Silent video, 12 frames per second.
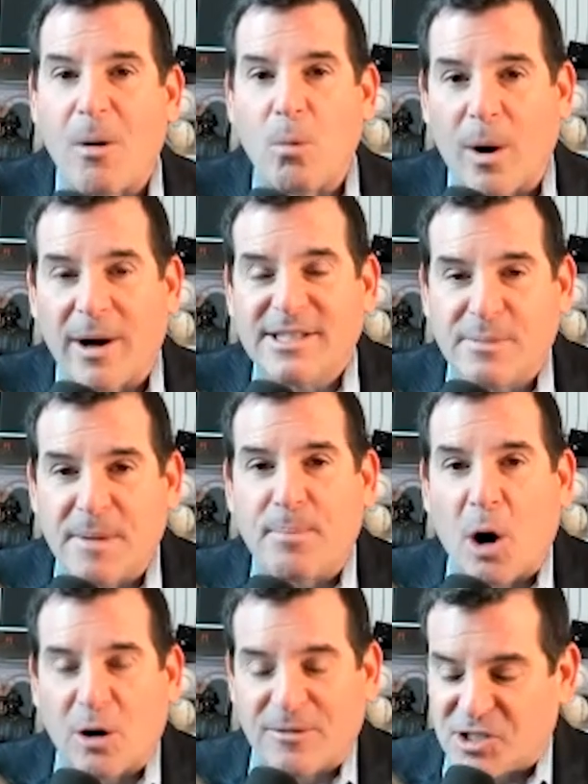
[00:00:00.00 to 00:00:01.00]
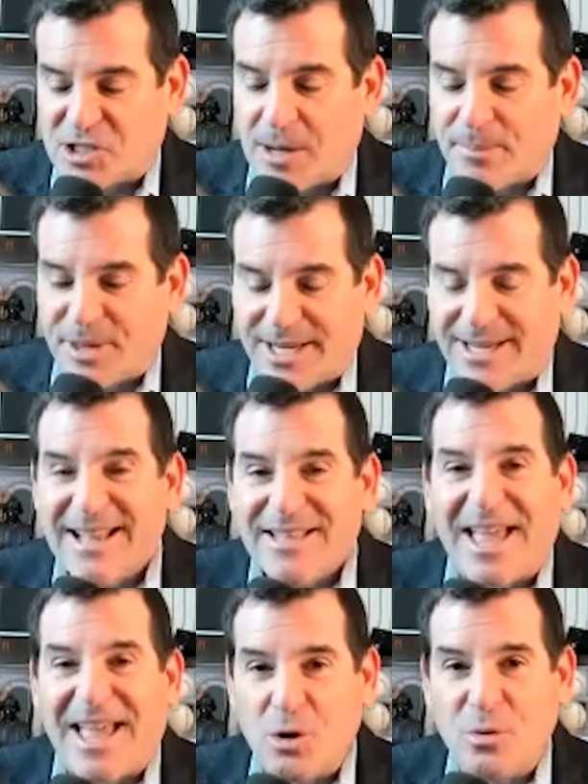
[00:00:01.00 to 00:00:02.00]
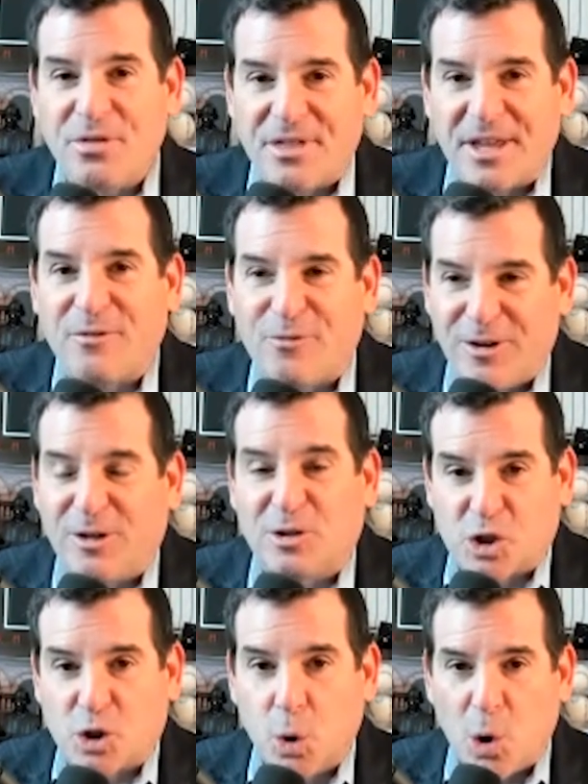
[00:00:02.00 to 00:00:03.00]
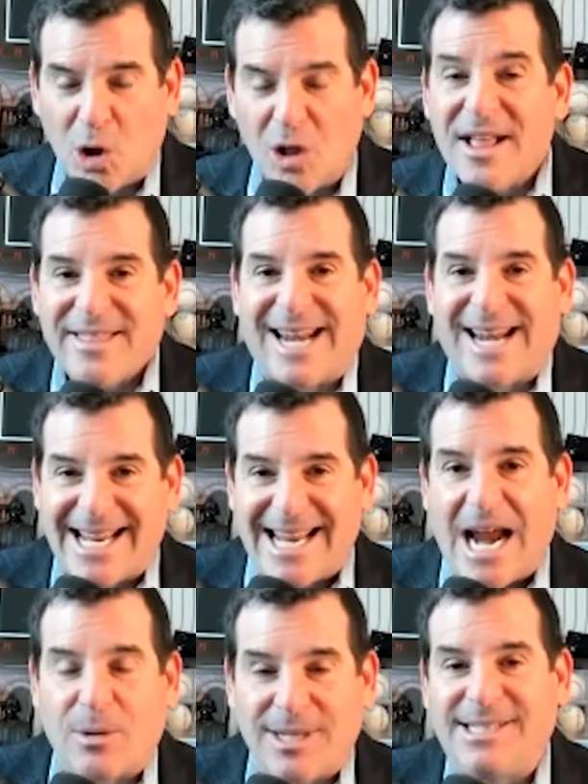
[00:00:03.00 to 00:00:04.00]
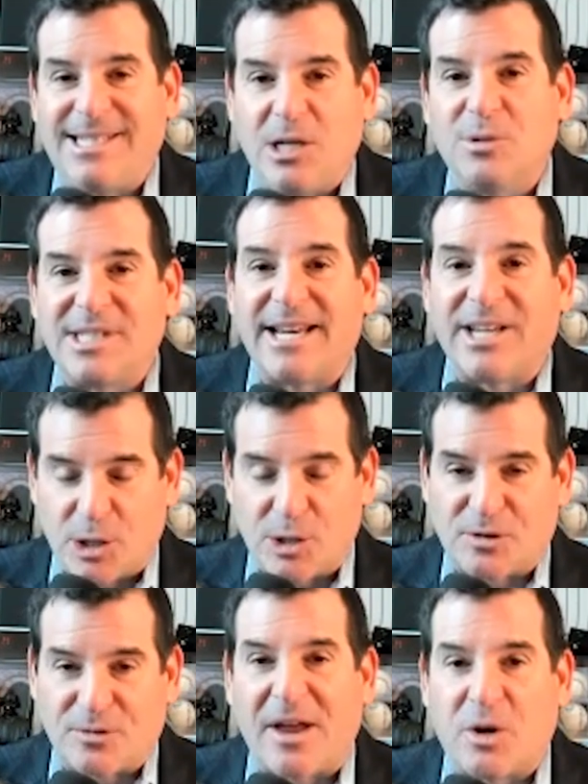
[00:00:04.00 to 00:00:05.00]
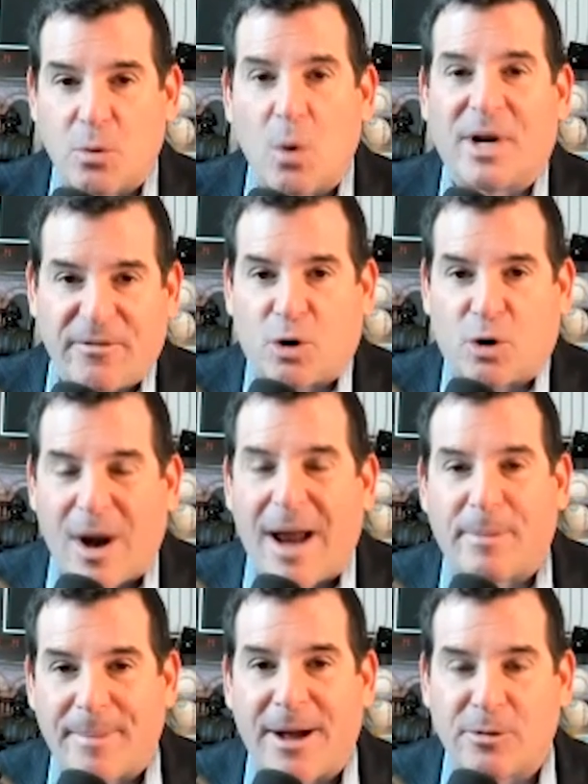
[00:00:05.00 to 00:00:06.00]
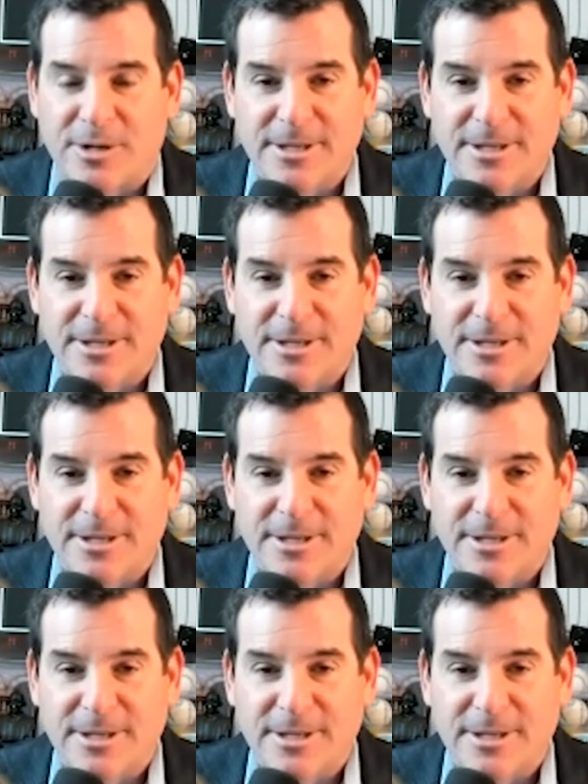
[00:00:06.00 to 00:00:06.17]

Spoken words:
wanting to be part of something that you think feels cool that I guarantee you 10 years from now you won't give a crap about?